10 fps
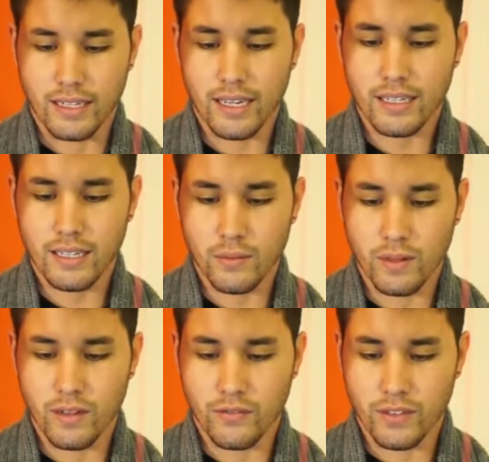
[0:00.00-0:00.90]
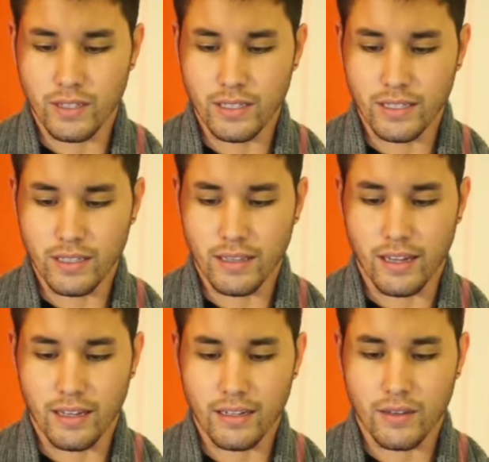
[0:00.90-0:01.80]
I can't get rid of the feeling
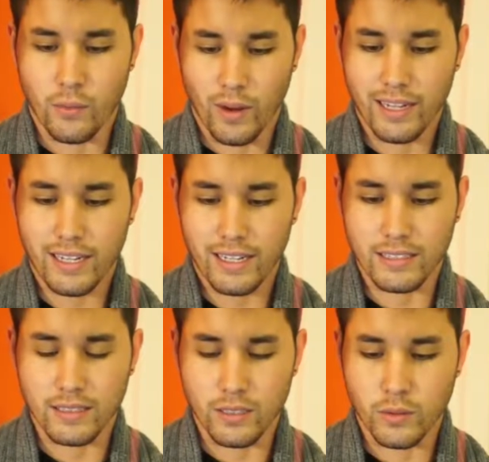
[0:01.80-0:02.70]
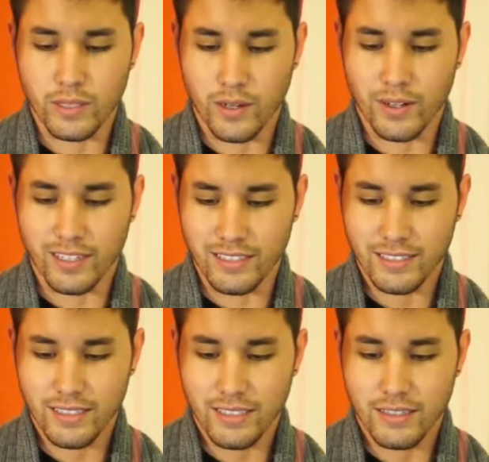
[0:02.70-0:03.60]
that the white guy is a little retarded.
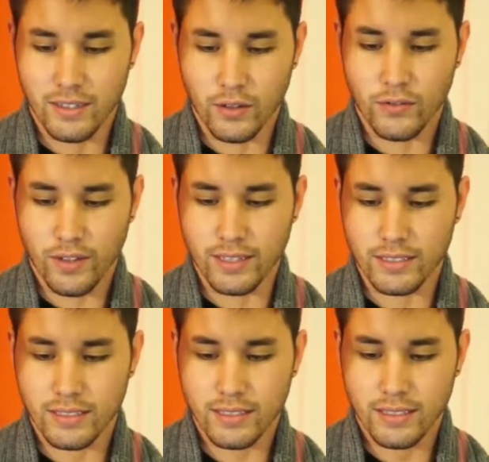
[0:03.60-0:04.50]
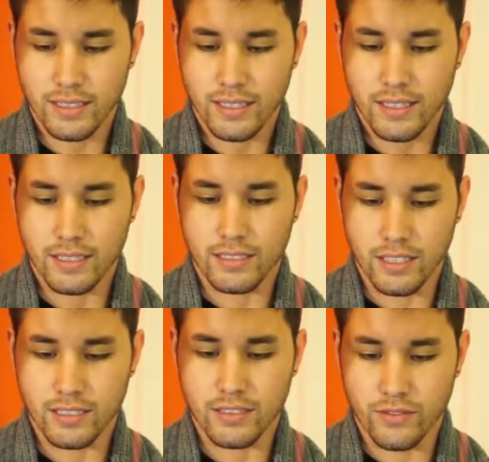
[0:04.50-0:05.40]
No offense, it's
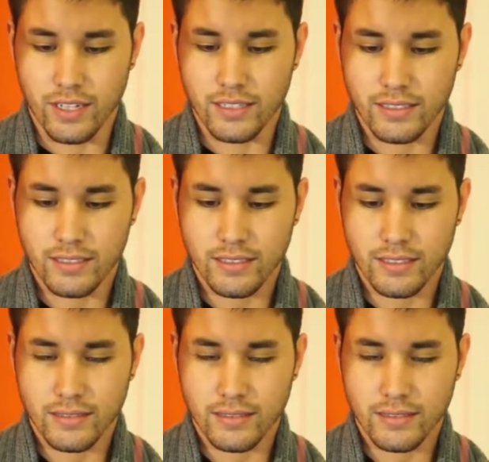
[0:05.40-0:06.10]
just his face.